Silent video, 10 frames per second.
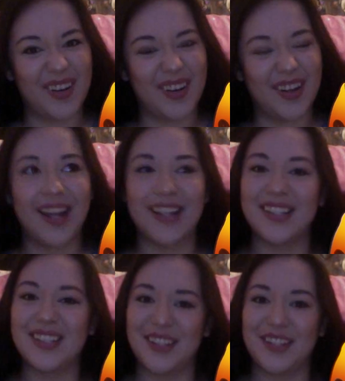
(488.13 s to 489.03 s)
that
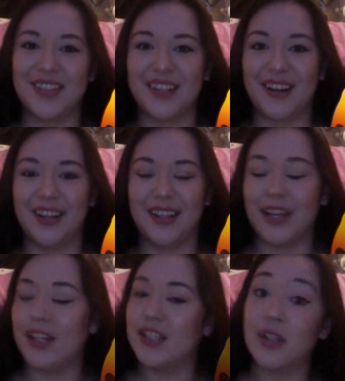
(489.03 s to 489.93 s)
is so
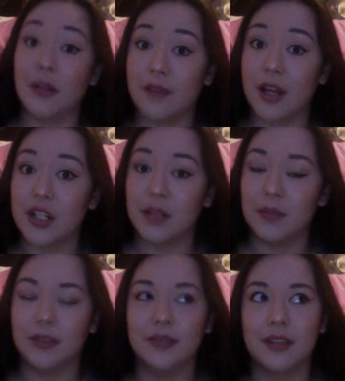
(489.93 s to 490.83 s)
stylish. That's so
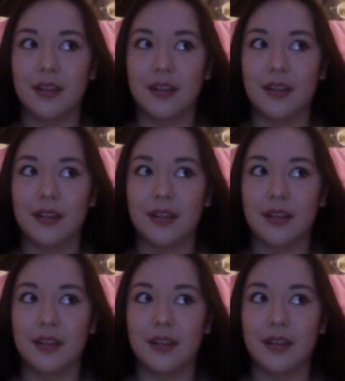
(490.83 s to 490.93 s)
fashionable.